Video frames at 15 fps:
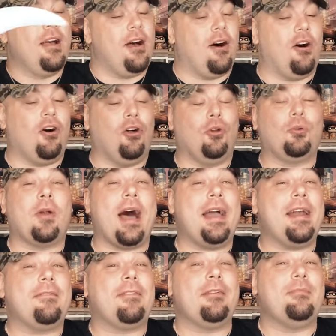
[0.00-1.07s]
All right
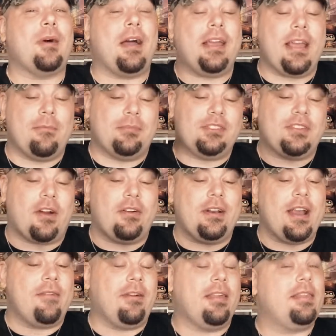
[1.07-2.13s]
everybody, I'm starting
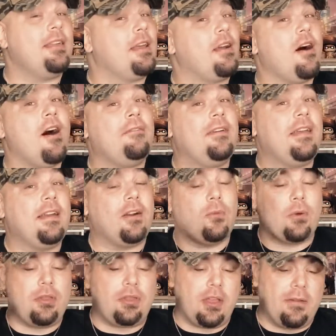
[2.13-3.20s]
everything off here
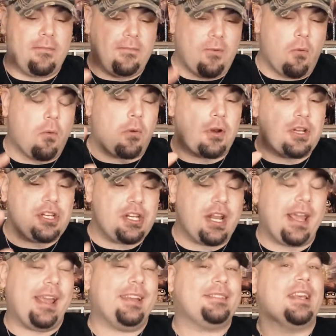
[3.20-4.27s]
with the 4
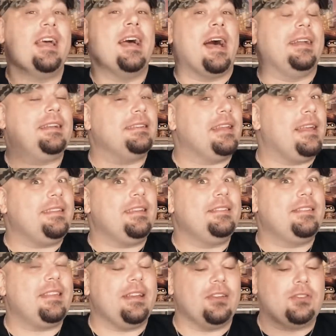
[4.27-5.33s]
cheese. I did let these
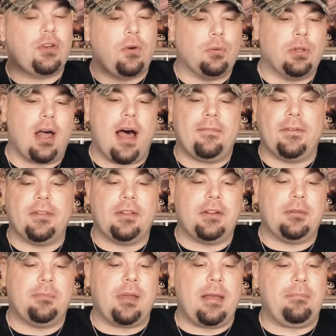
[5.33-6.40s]
things cool off a
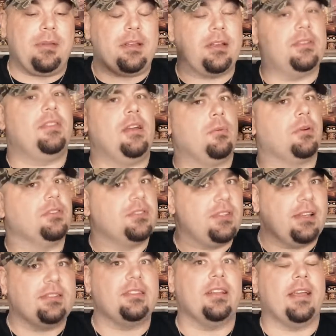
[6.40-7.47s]
little bit because they were
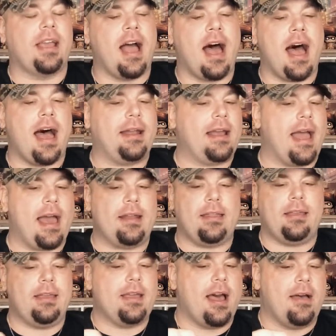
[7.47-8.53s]
sizzling hot out of
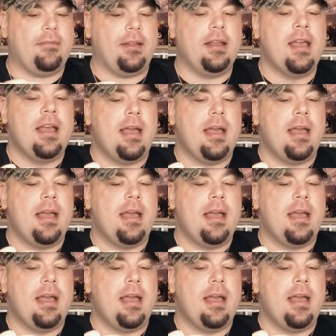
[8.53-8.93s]
the oven.